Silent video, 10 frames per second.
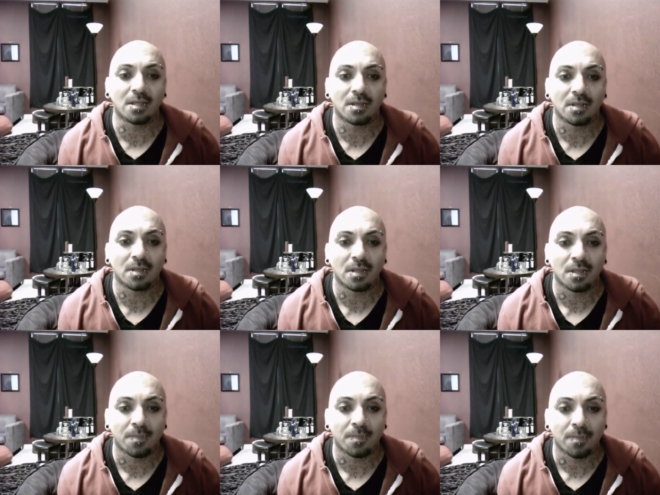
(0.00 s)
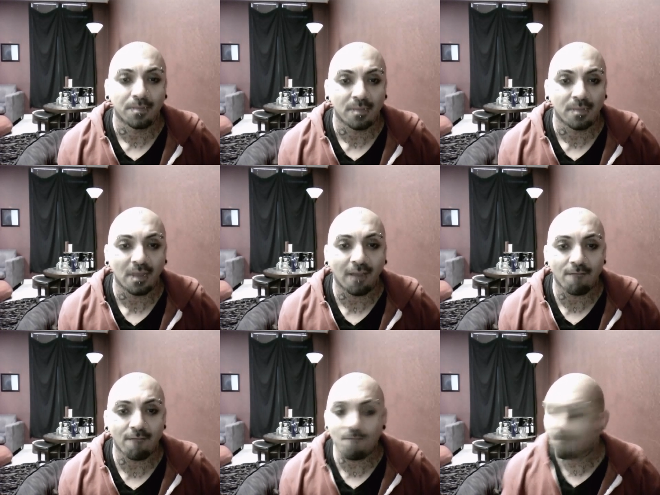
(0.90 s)

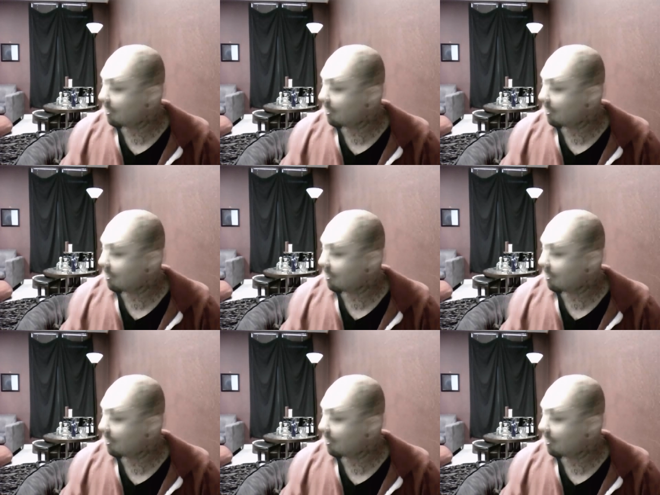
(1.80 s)
[no speech]